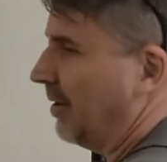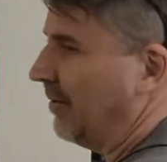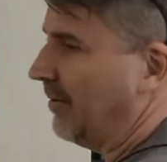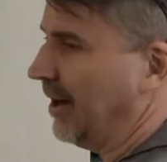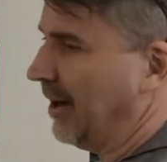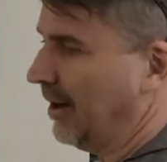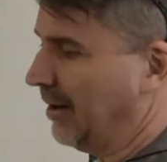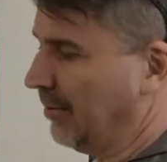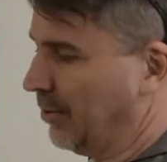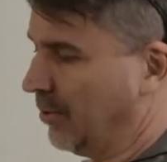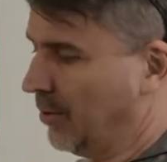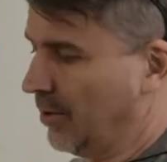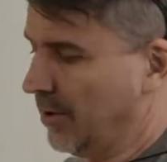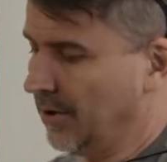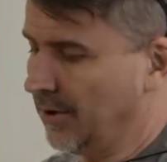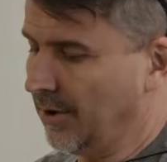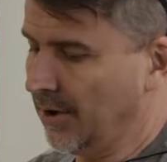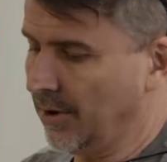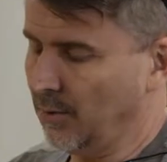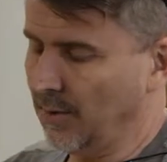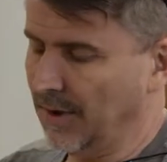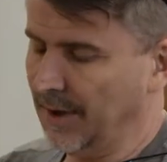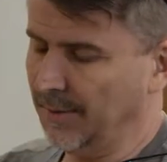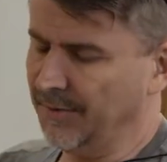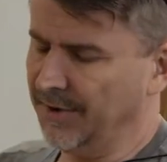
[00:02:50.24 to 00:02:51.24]
it available on
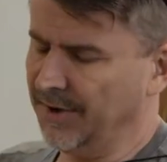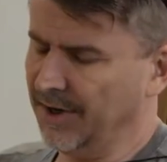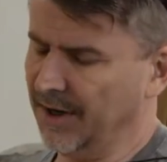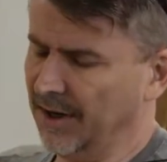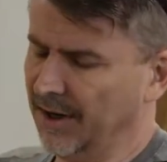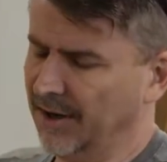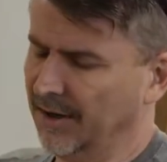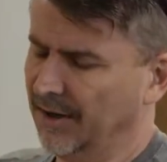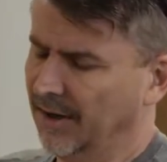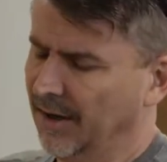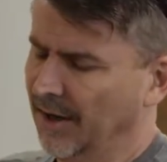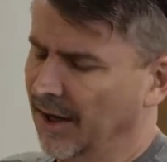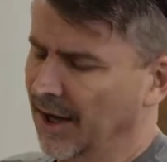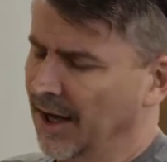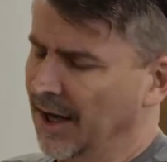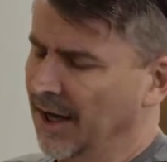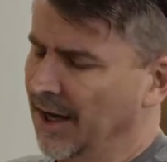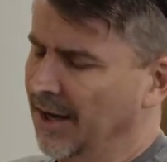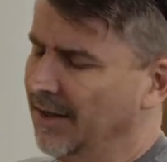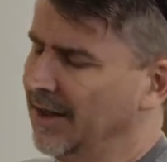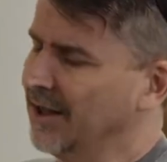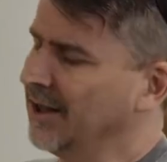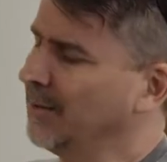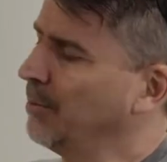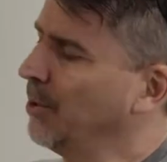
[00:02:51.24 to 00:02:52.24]
our website,
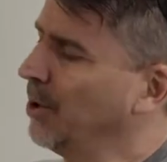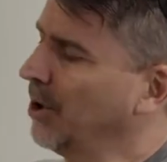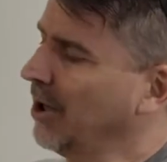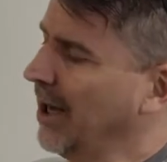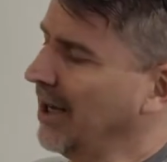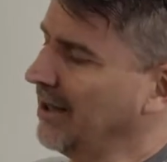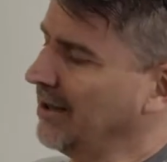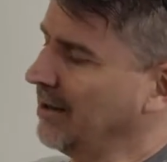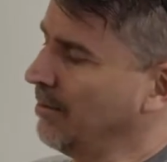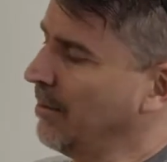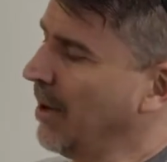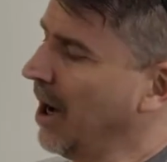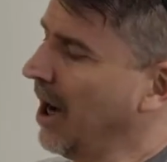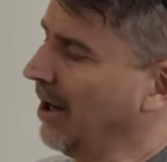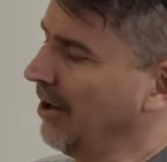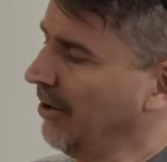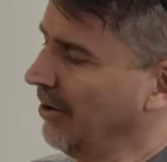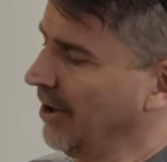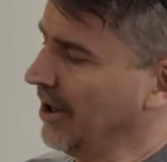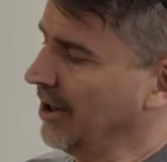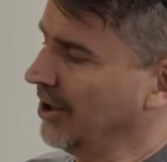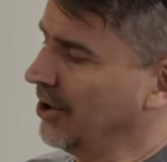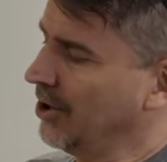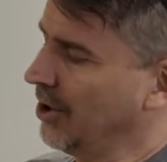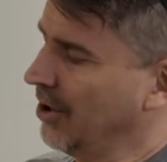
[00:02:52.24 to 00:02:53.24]
this book has a
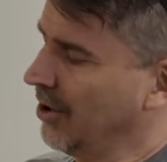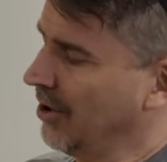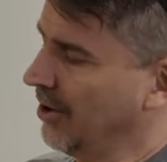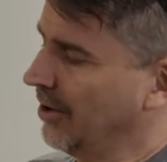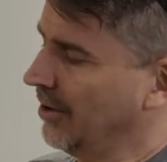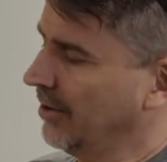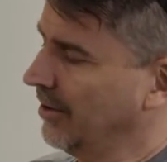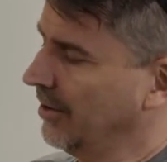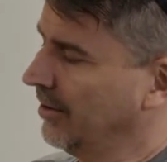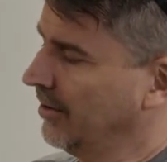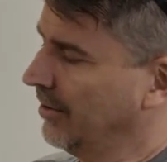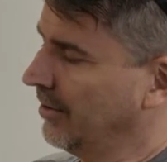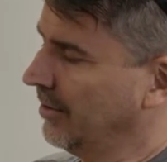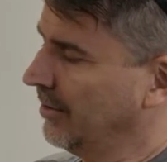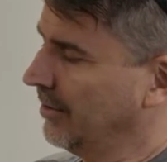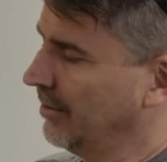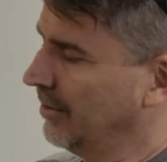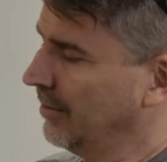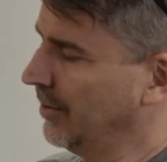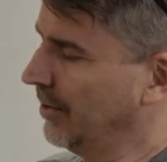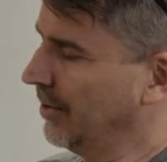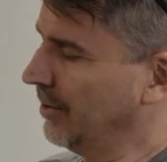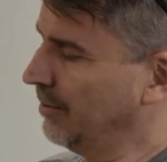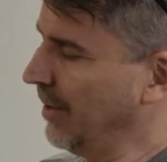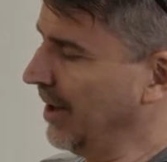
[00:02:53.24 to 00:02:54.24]
mitering chart,
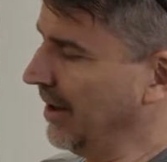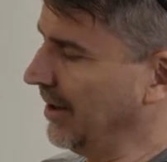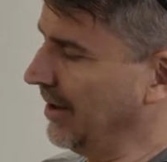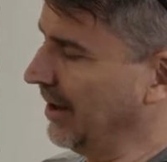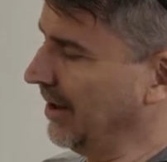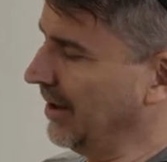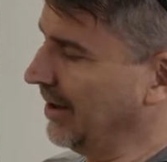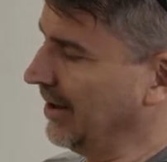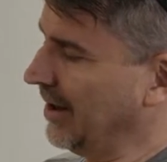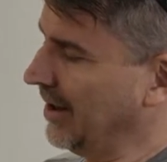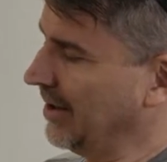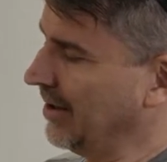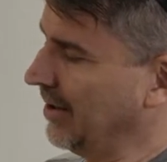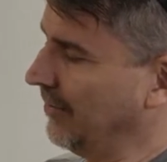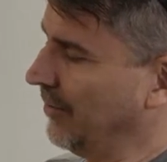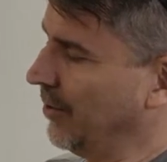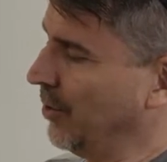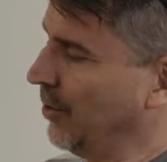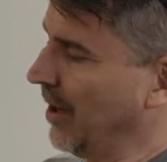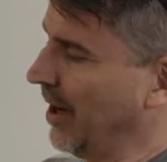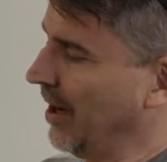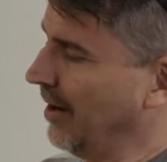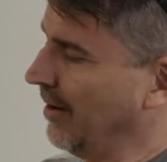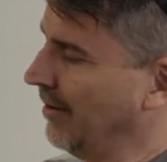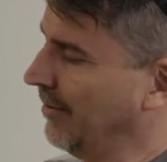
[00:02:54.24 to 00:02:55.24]
which basically says if
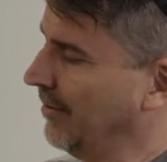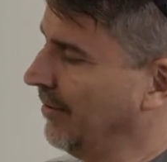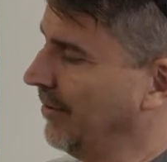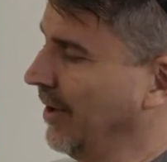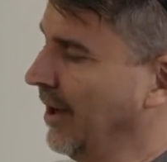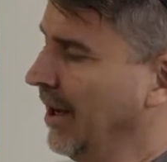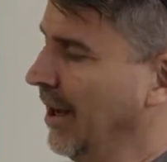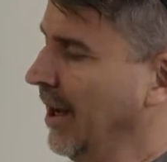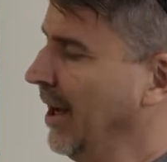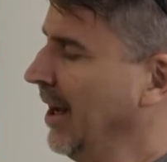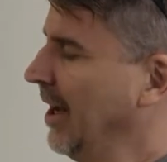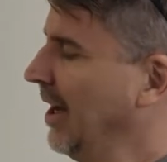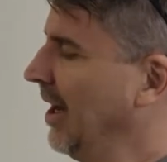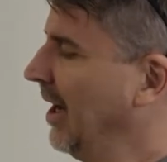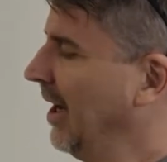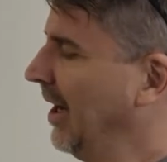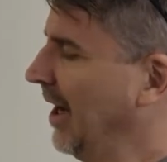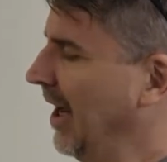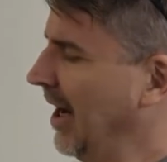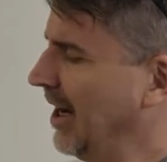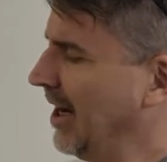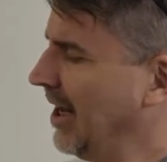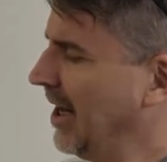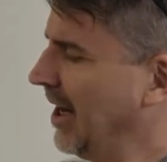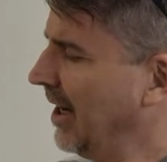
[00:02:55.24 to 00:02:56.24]
you have
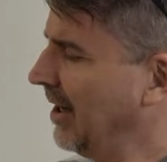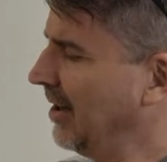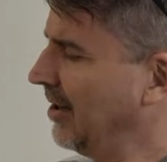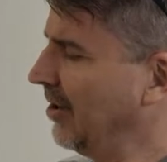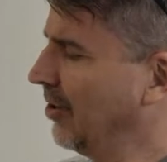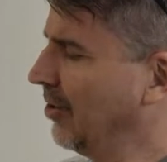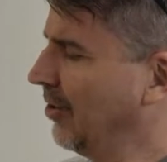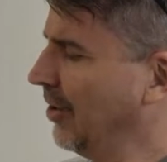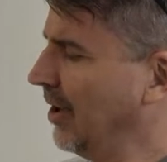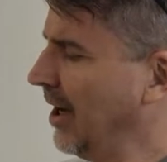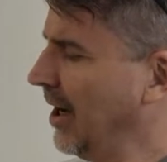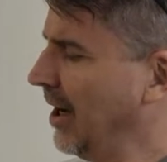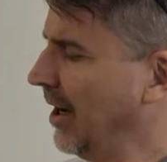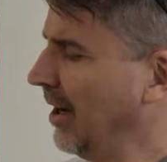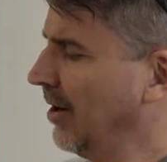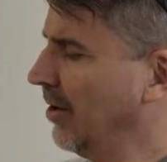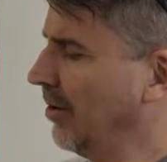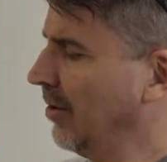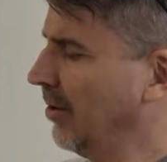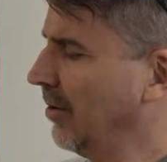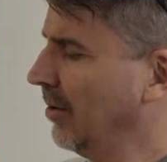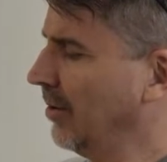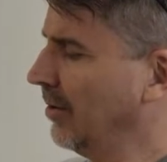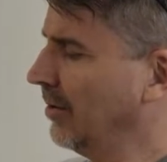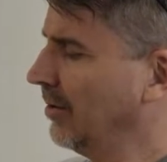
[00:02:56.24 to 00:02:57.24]
an 88 degree
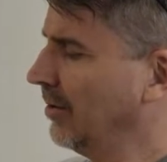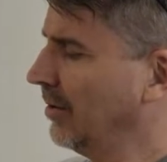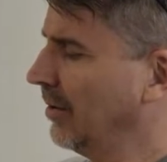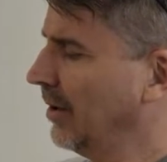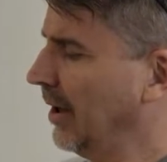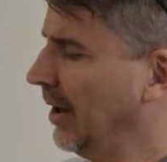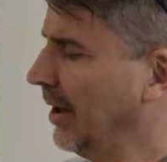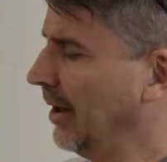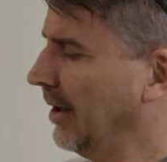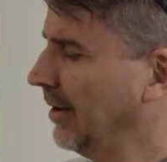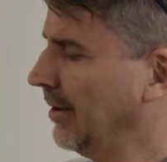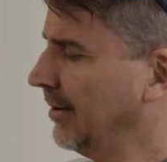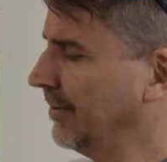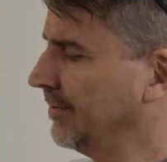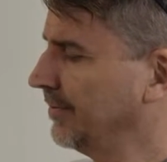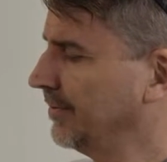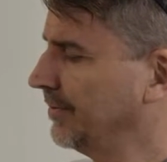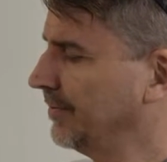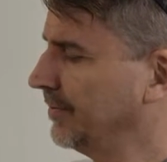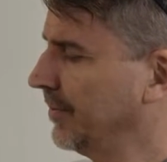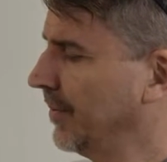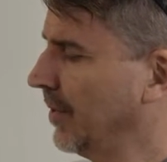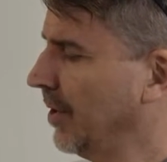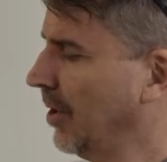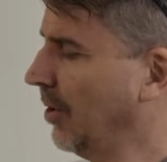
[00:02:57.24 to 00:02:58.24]
angle um,
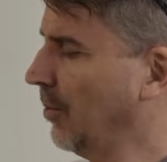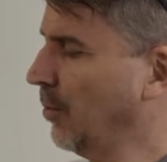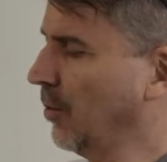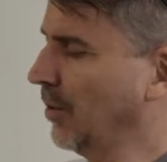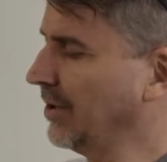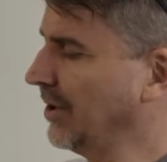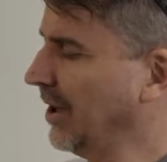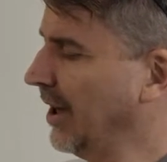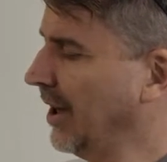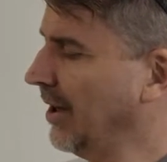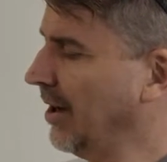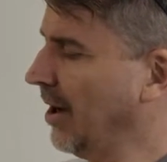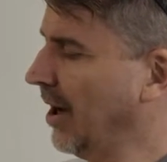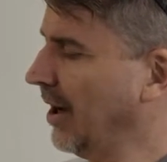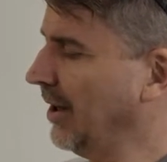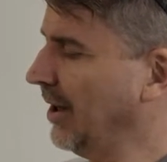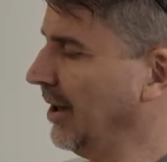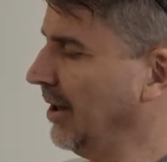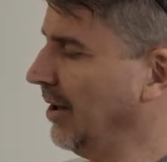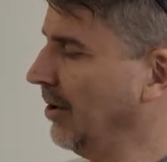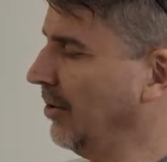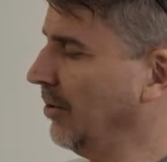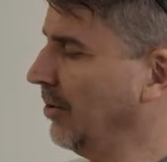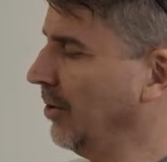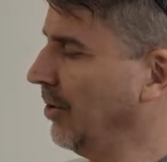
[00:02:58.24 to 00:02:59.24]
or we'll say a
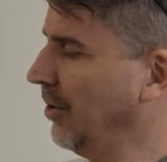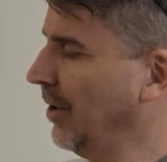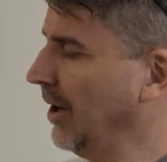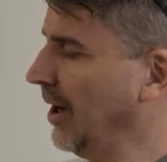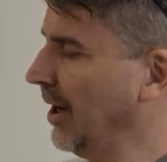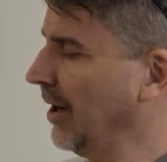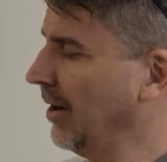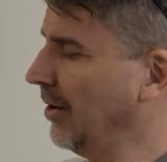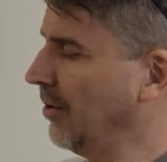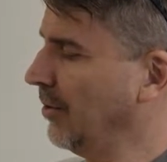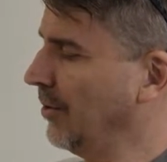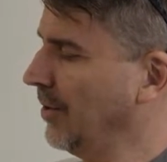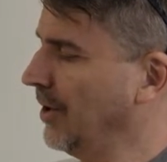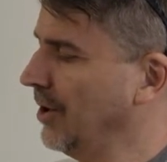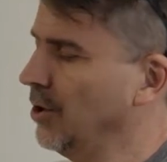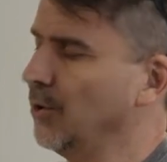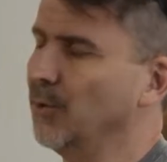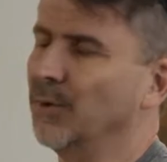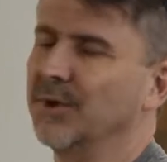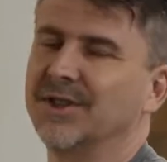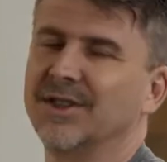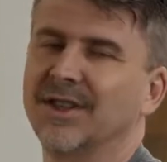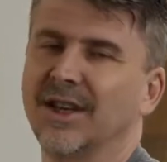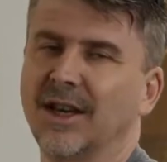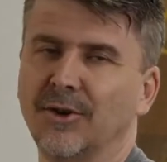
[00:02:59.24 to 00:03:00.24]
92 degree angle, then you
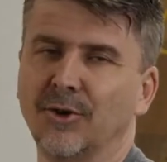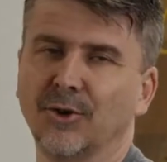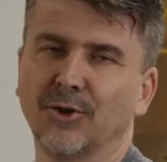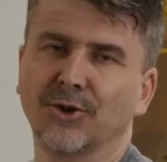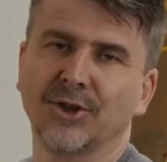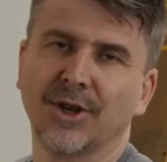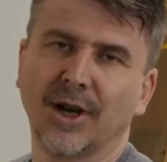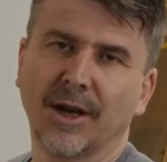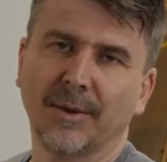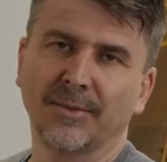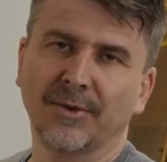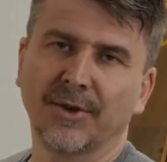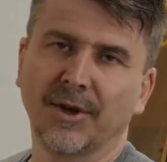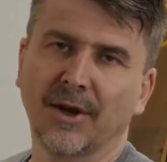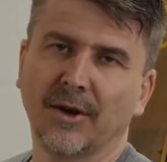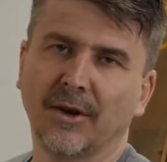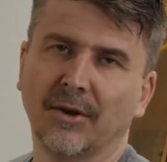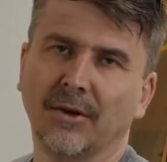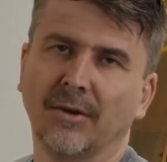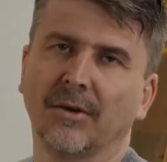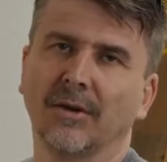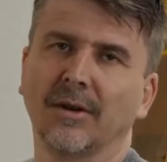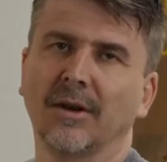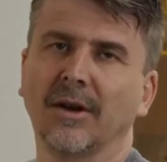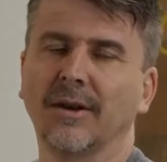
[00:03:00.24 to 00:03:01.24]
would set your chop
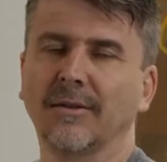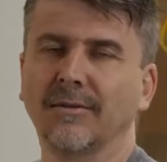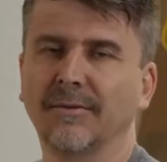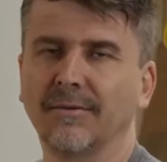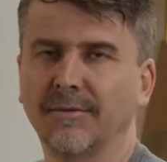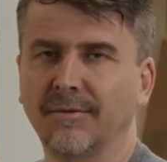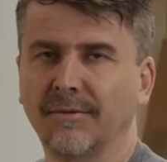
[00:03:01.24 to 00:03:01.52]
saw at